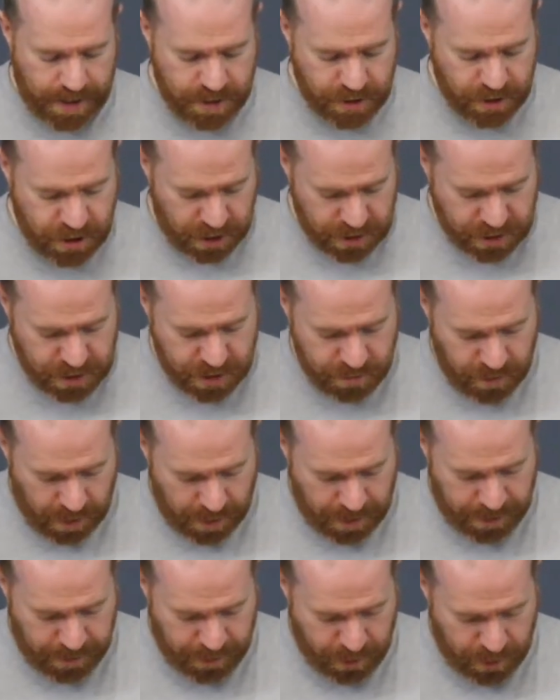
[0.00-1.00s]
Just to
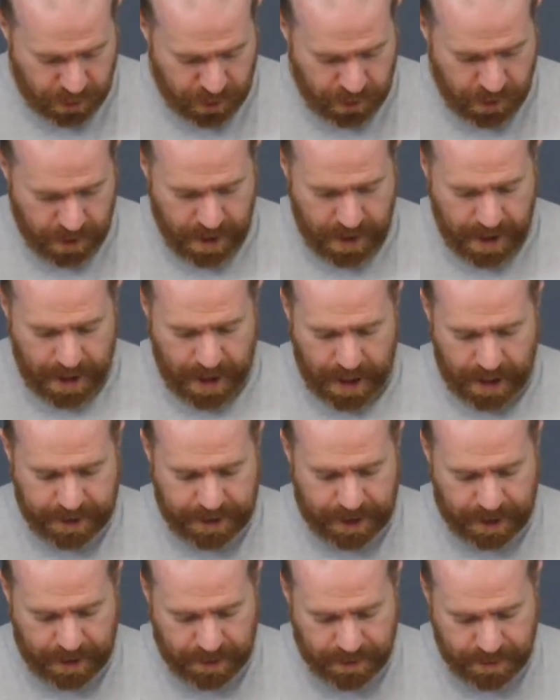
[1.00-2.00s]
run through
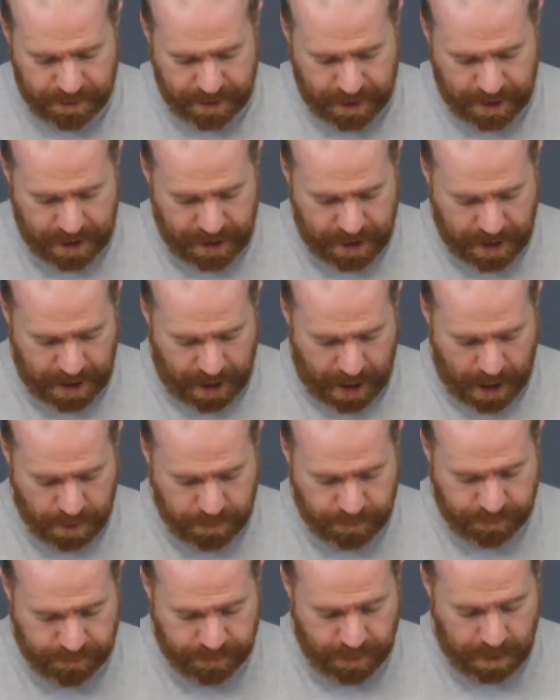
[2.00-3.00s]
again the
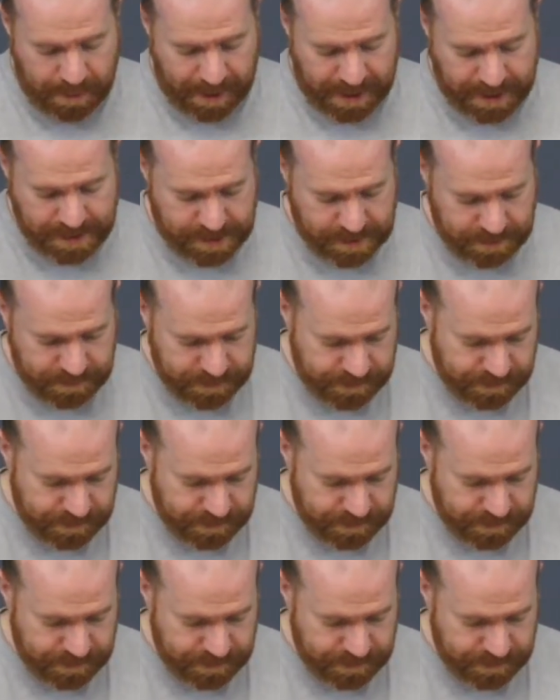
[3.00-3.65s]
freebies.